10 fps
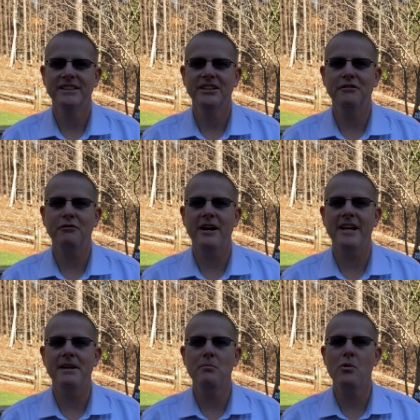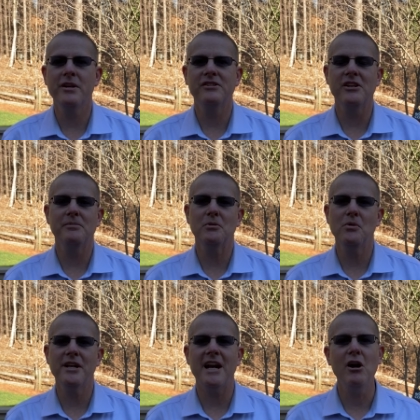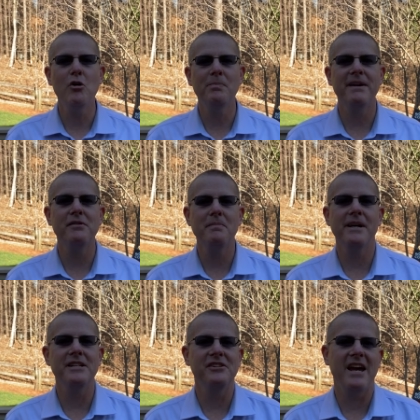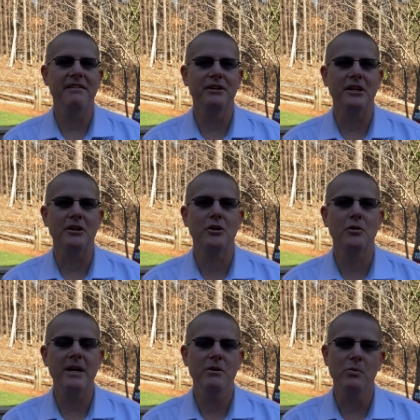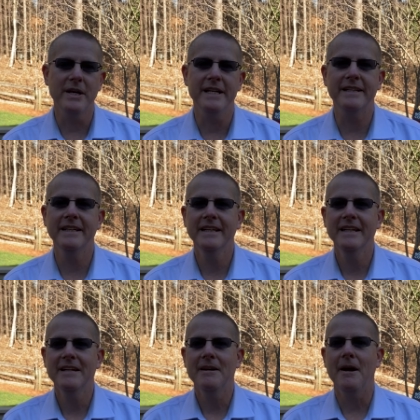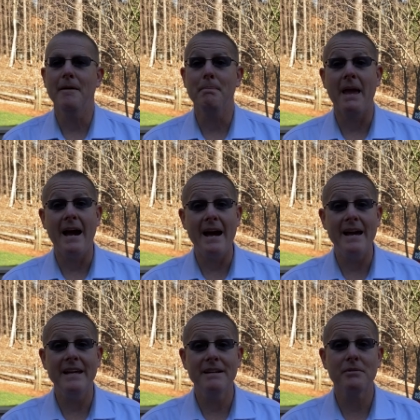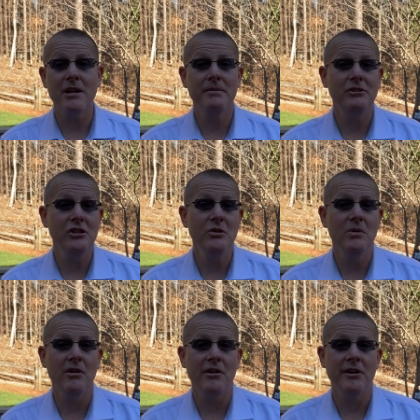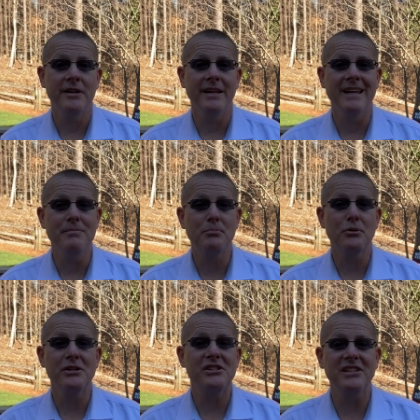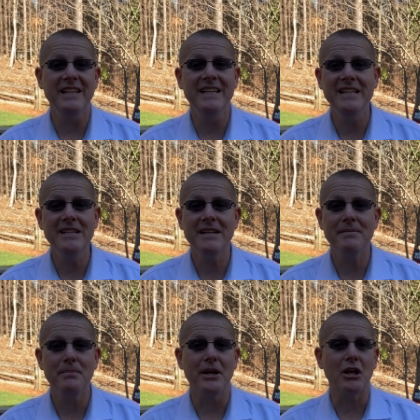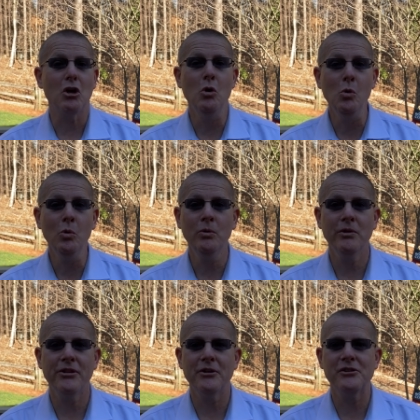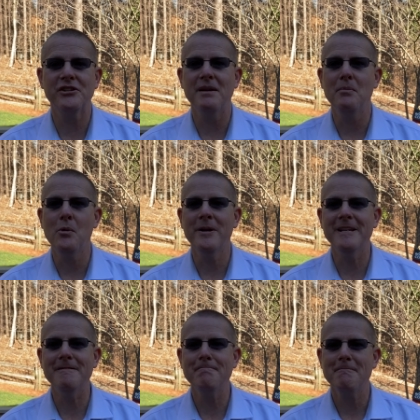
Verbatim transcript: Good Friday morning, Simpsonwood. I hope everybody's having a great week. Um, I am coming to you on a pristine but cool Thursday morning,